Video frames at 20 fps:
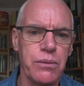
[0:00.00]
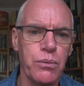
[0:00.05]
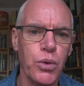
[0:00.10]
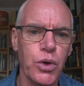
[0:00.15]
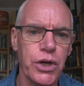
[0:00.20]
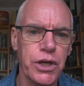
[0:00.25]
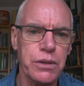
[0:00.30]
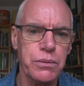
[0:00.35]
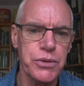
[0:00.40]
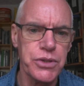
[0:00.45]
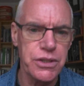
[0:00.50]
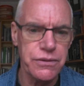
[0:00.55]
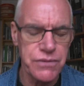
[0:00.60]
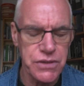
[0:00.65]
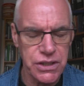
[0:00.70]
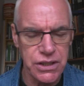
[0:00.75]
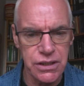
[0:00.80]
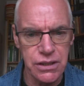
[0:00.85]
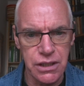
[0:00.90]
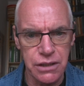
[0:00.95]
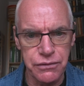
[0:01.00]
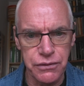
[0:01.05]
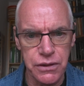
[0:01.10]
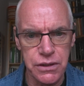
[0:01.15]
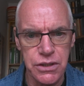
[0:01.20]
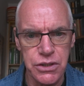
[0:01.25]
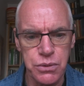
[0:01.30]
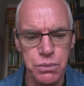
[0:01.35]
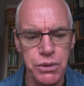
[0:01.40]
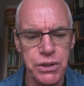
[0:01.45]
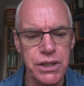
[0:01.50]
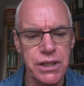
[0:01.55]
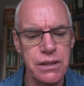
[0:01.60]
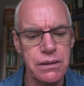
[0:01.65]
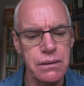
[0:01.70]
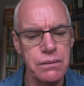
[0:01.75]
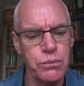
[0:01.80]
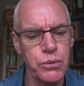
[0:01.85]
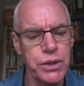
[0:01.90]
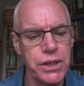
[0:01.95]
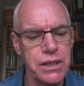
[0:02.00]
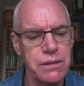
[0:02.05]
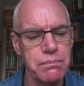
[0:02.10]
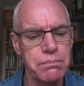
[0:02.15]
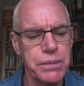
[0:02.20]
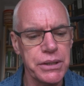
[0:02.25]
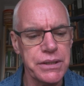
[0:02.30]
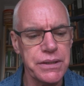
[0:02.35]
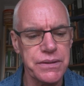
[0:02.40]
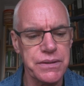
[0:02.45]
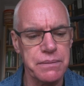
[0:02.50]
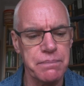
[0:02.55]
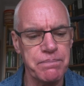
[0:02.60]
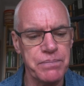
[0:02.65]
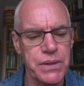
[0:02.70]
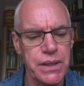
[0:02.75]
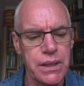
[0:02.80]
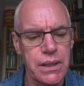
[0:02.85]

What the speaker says: work was of significance within Buddhism.